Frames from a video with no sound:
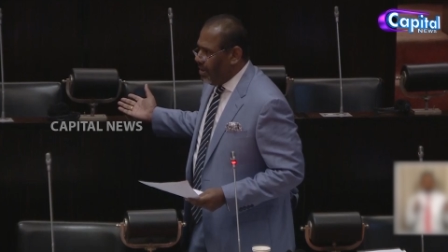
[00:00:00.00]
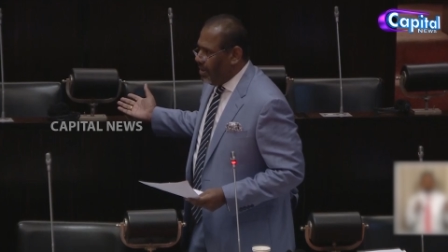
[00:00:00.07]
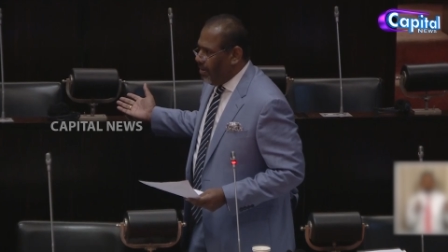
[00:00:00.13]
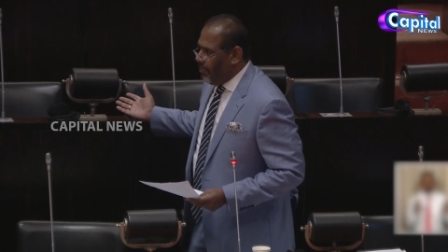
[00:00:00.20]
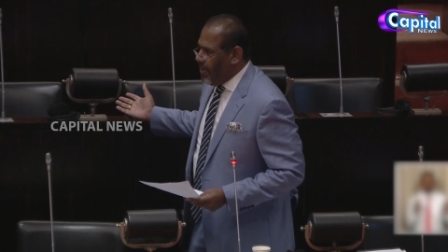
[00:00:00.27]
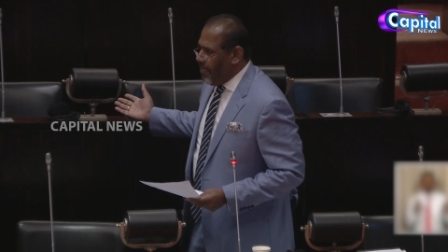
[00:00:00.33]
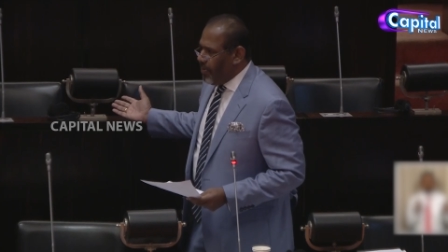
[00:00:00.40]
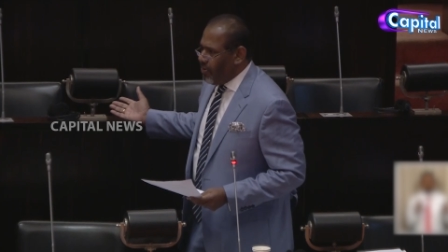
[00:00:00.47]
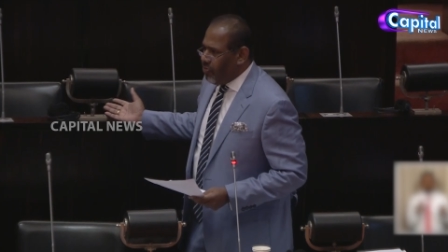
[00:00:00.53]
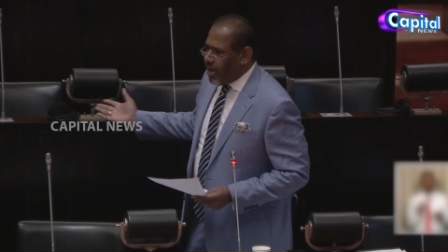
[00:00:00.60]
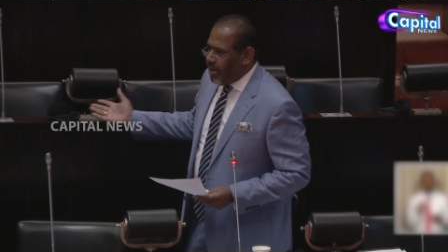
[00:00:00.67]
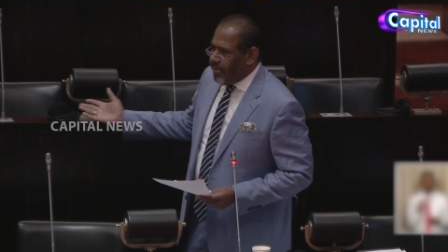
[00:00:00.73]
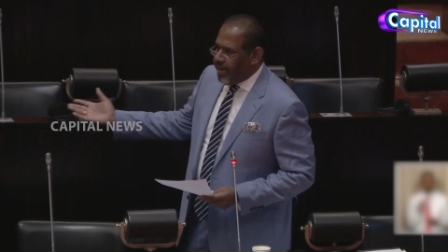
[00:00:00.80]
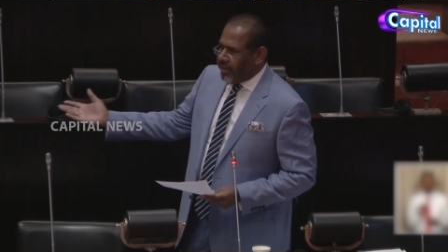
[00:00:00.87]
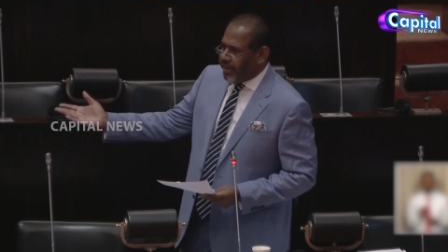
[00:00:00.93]
People would
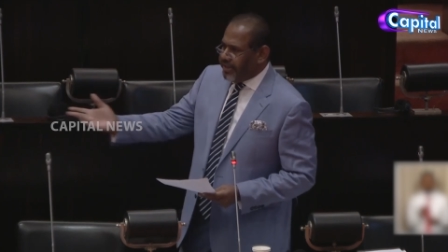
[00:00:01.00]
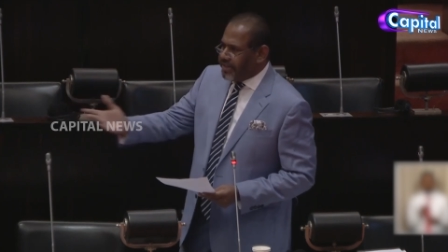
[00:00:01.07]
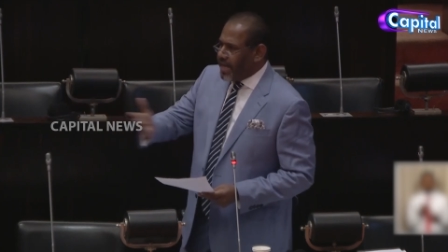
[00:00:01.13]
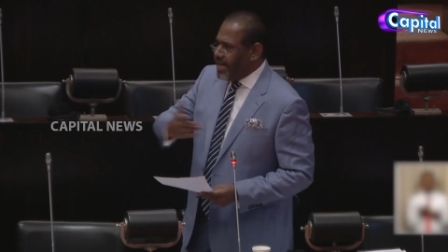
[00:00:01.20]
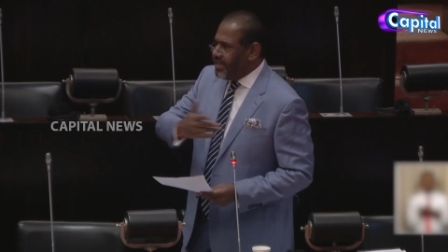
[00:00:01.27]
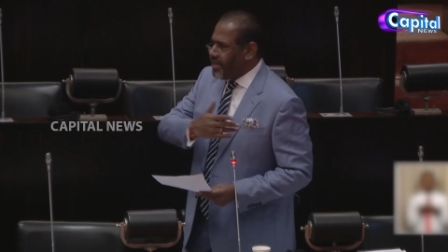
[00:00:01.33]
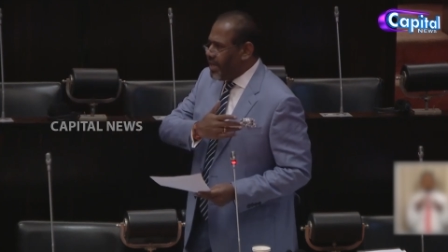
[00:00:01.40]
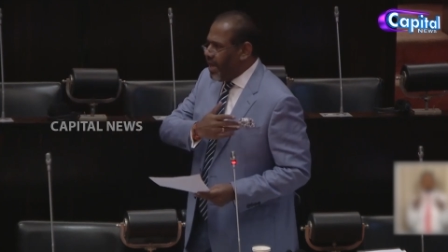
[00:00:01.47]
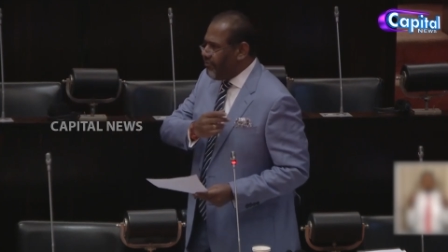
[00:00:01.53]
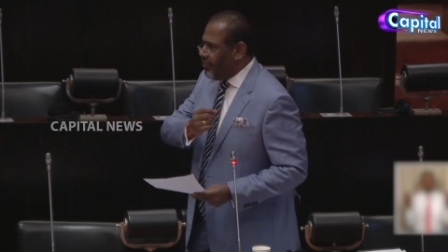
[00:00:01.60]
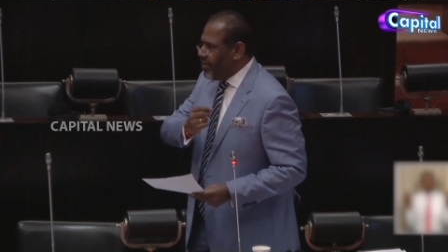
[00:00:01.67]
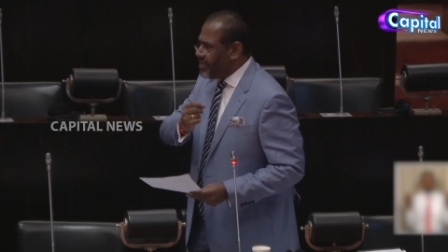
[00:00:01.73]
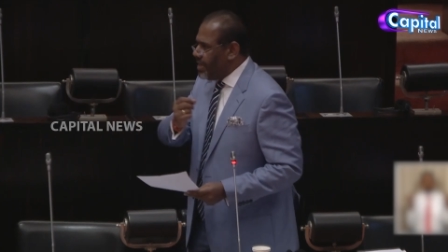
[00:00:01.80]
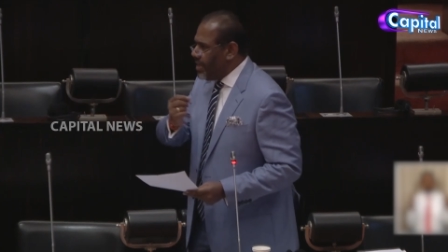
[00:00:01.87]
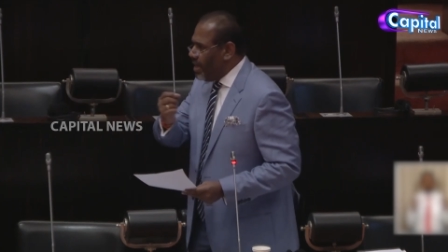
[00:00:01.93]
have been criticizing
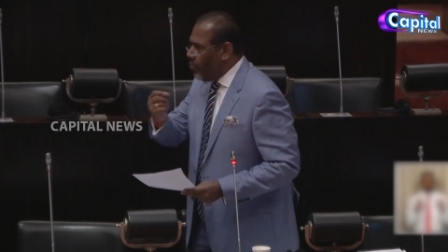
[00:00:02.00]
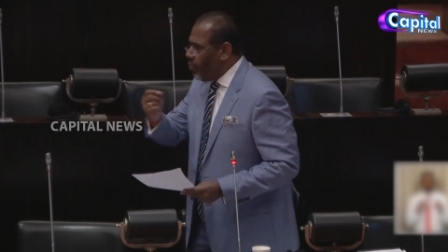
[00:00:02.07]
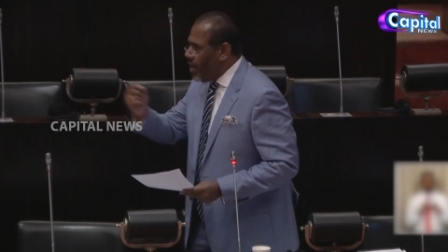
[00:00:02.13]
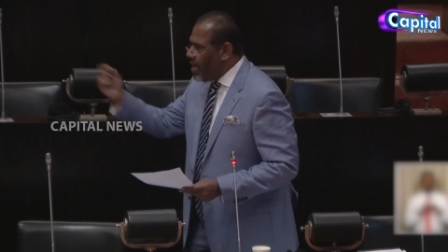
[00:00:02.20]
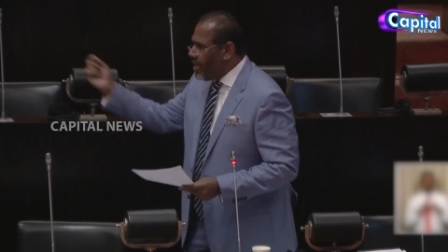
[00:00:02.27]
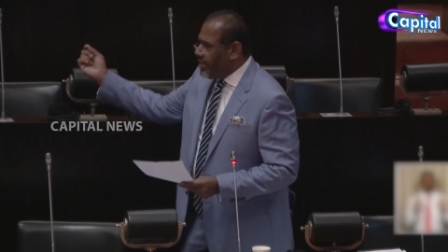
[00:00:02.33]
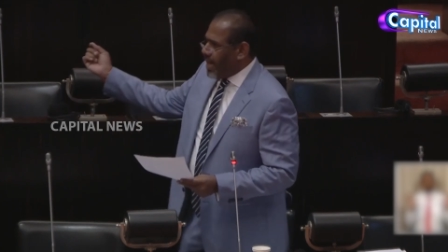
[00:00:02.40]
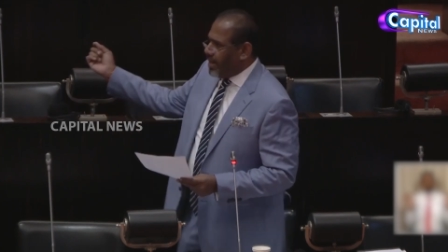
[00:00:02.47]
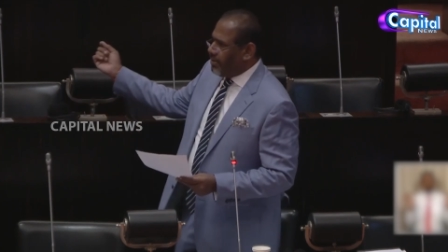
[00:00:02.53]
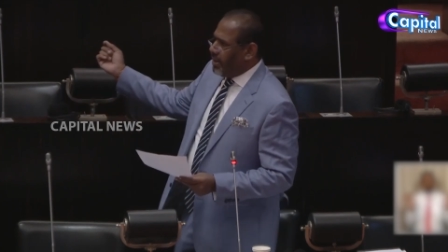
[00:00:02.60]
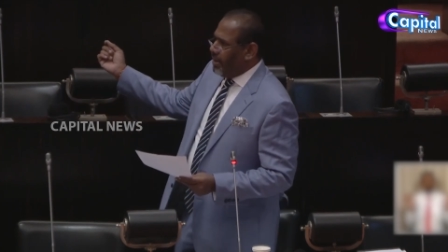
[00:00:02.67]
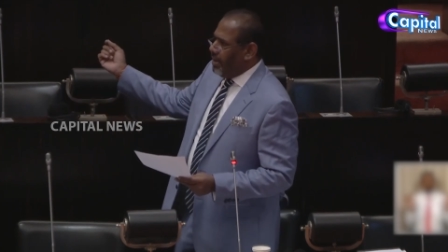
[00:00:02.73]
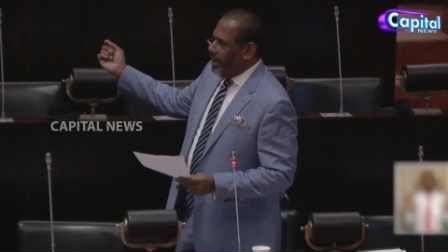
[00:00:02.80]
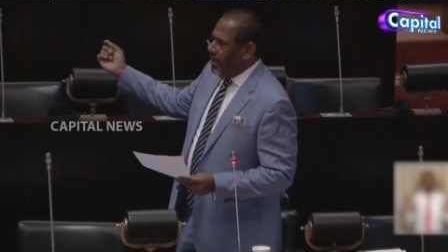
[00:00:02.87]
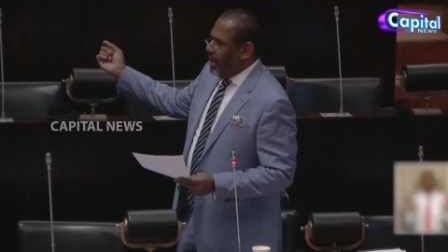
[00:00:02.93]
every single word that
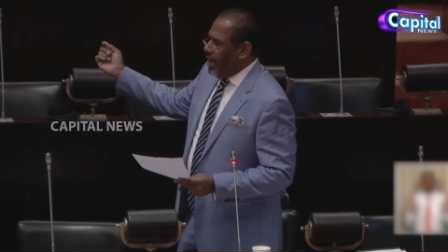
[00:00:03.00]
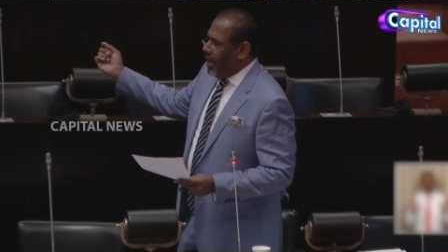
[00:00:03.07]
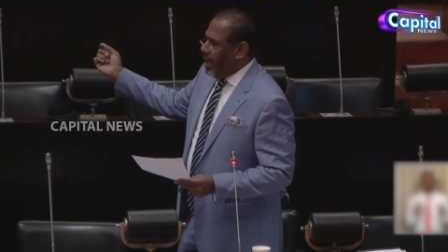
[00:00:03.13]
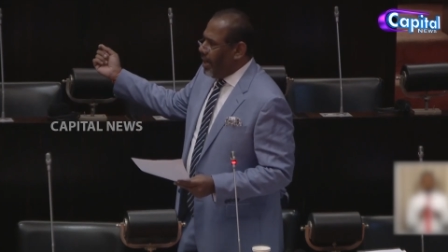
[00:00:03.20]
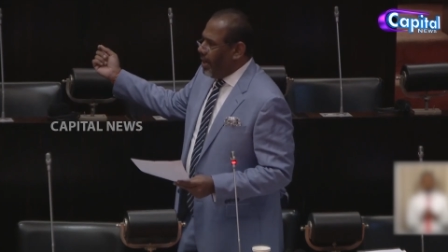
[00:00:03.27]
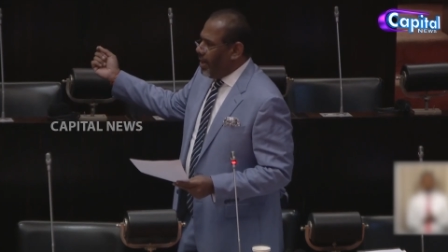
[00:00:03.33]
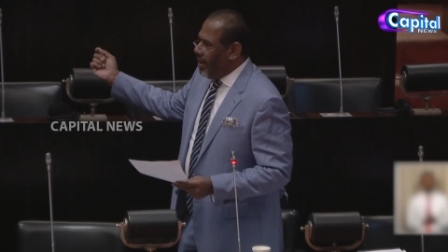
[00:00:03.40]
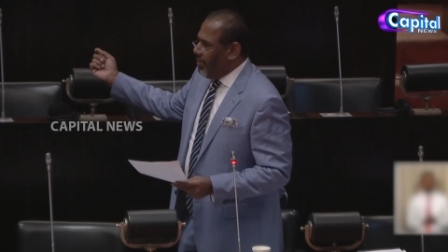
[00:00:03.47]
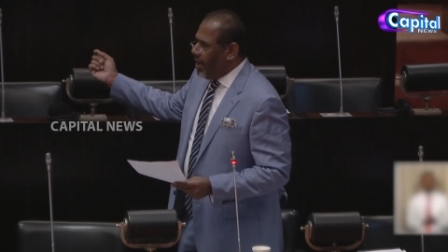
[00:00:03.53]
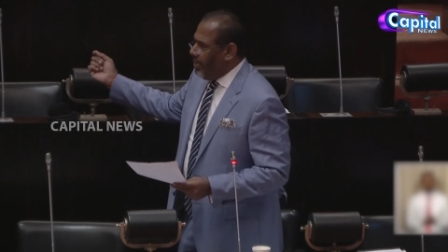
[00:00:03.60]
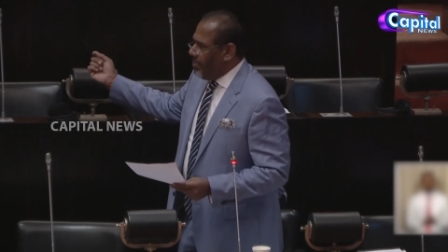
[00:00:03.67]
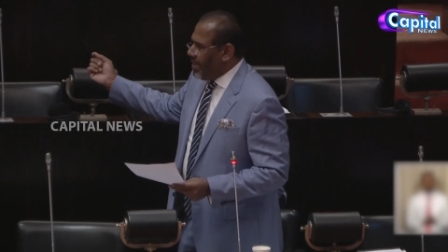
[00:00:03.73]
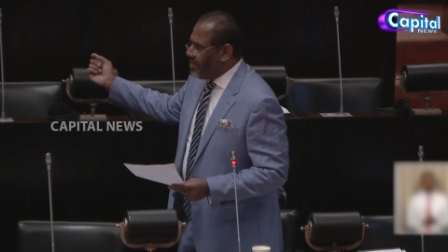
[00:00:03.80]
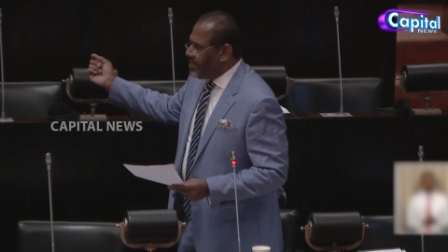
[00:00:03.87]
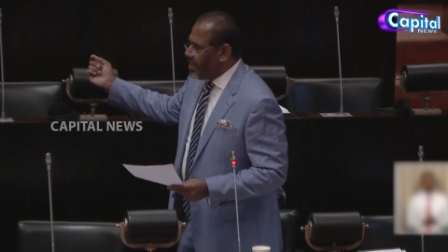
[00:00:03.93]
a
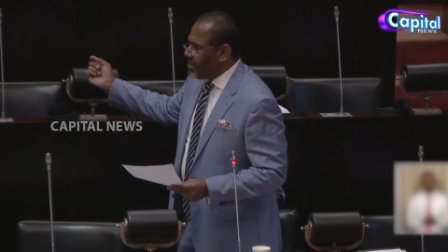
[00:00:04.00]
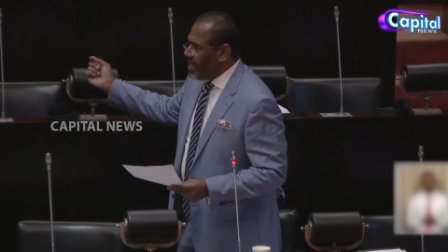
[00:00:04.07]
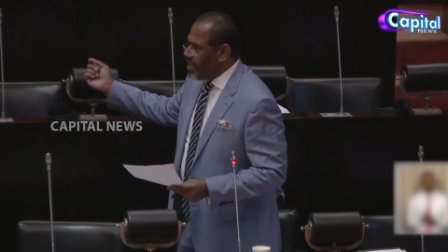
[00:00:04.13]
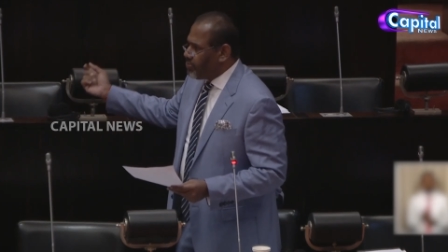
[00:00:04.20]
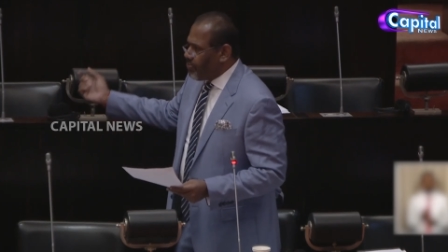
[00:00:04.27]
minister says.